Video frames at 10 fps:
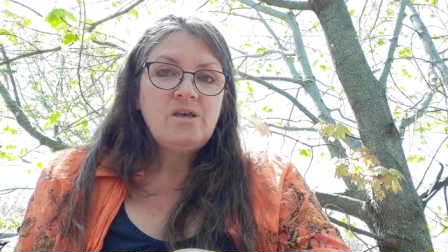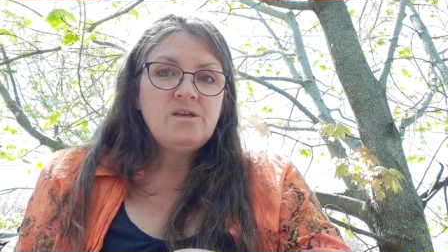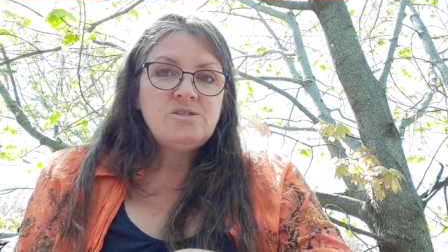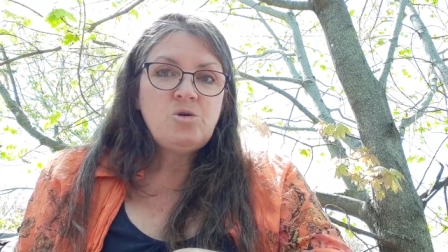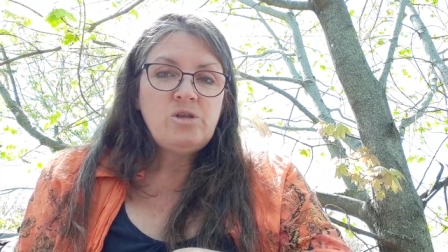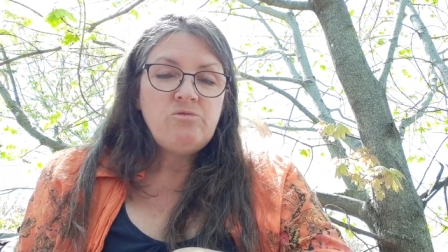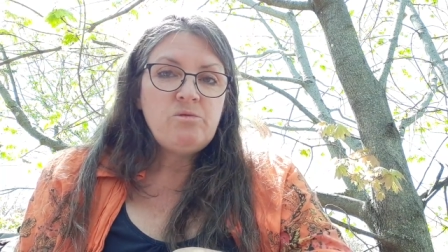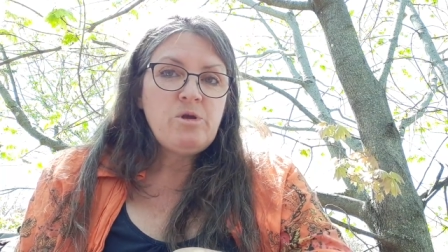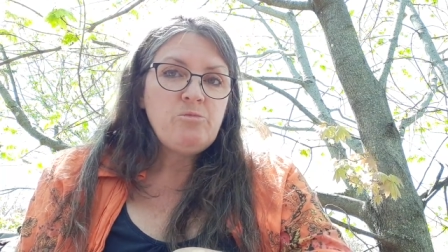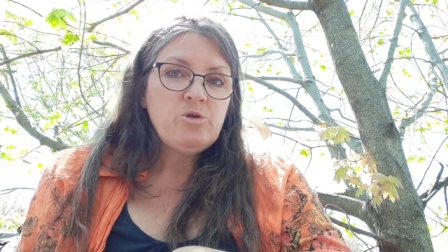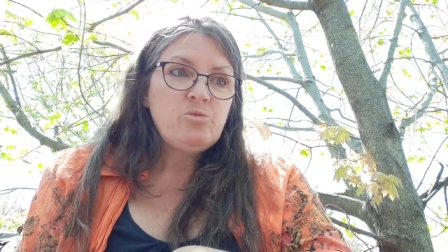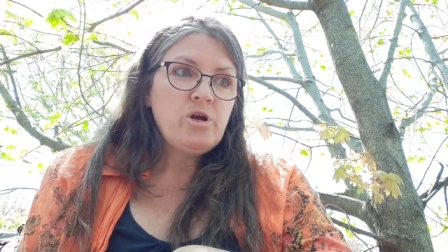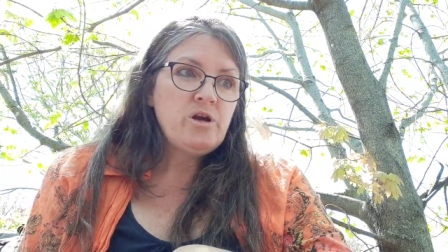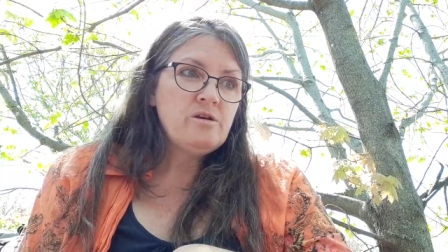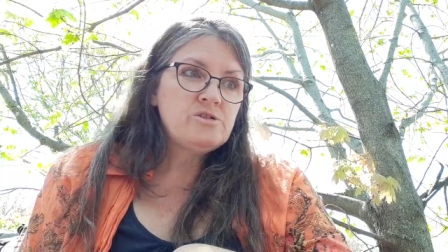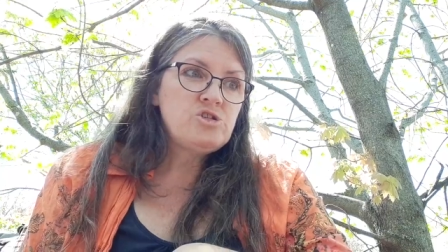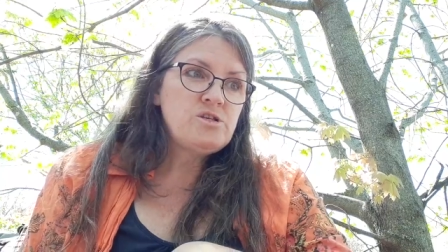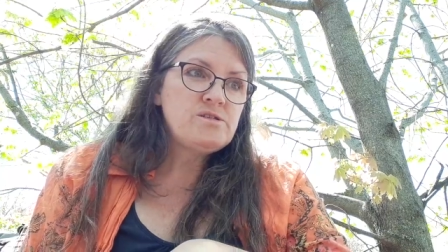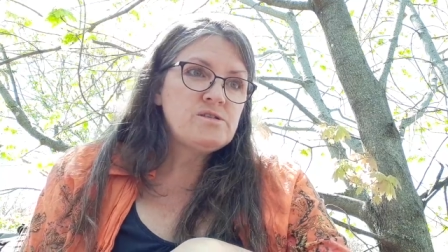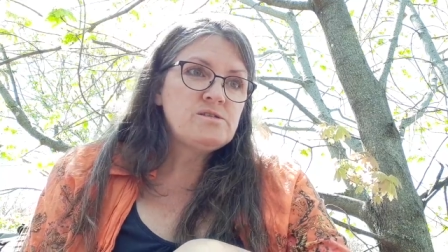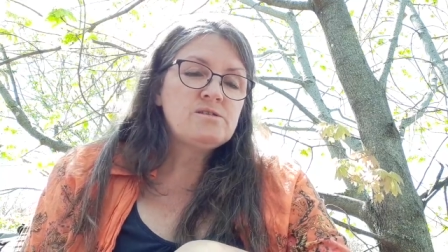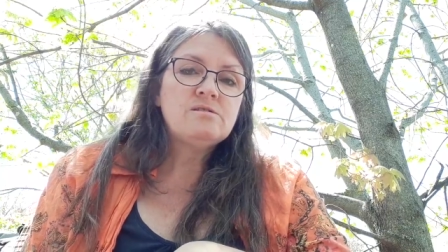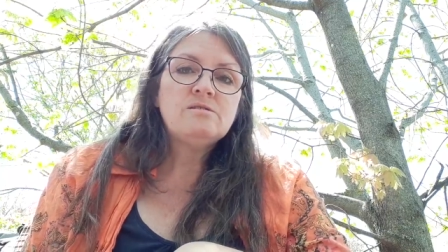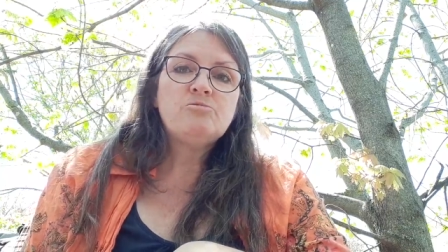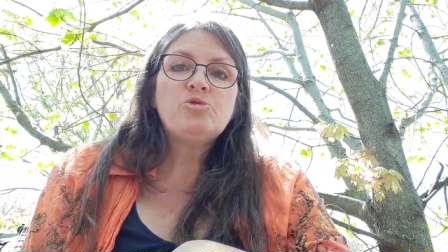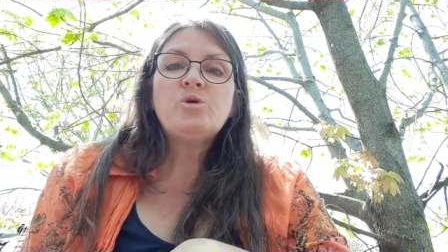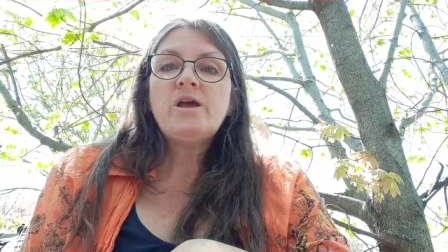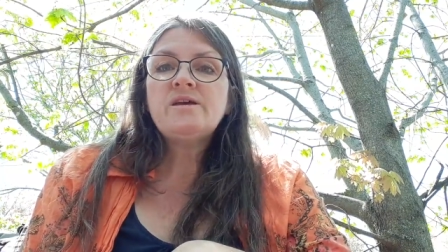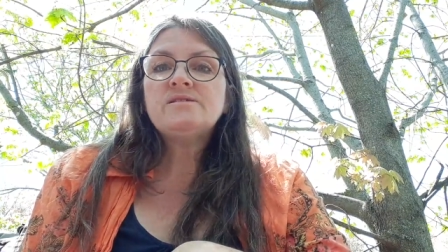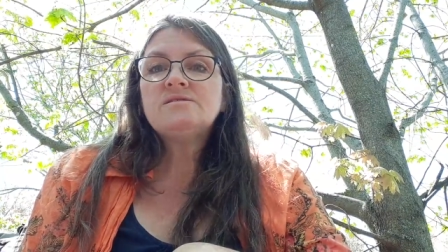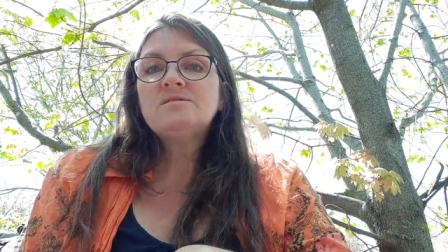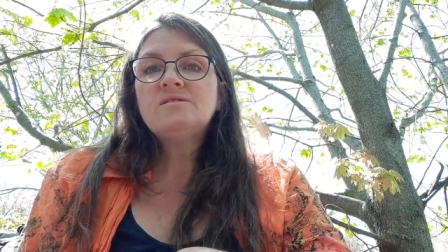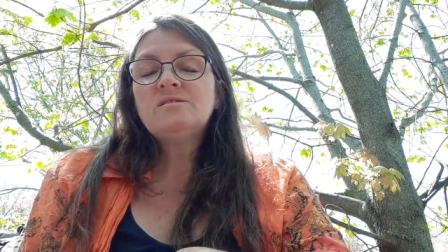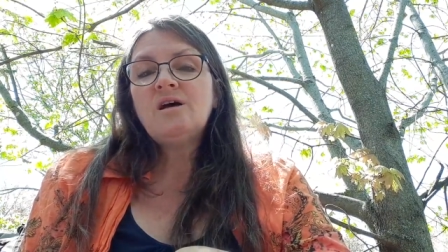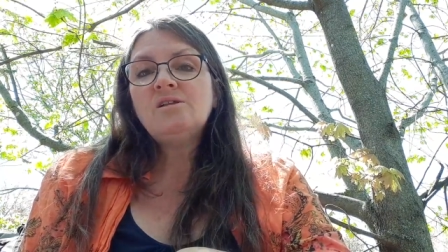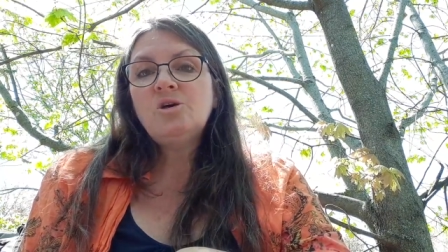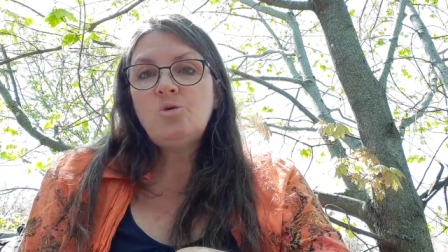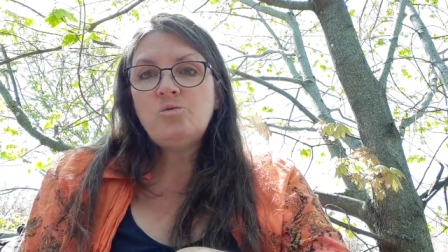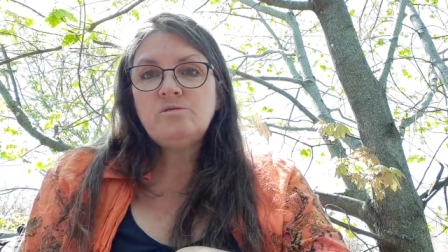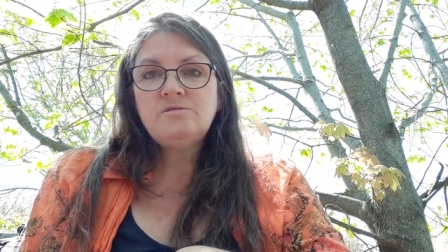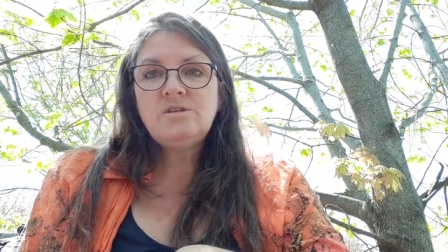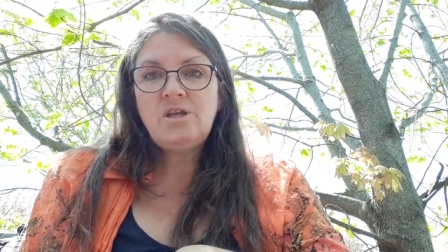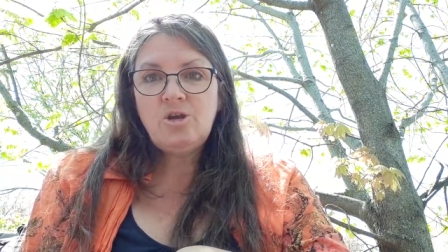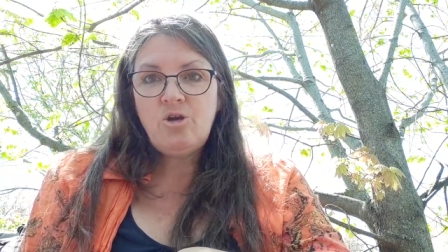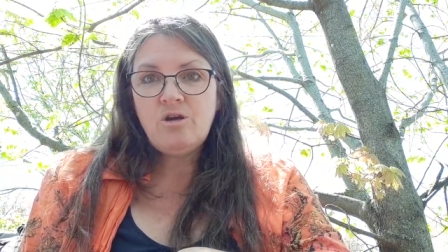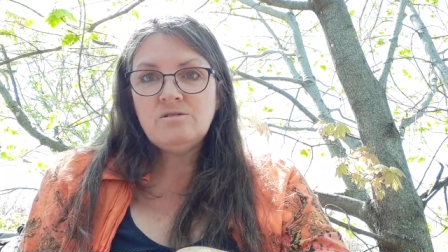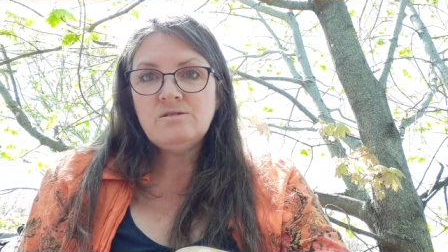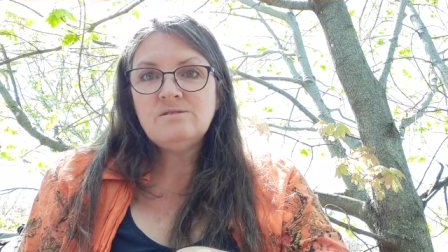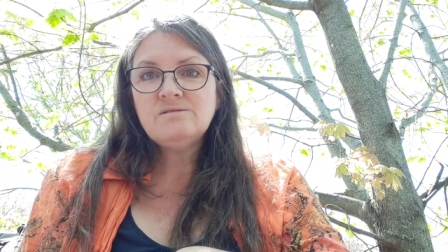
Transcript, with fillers: Tony remembered where Jesus prays alone in a garden.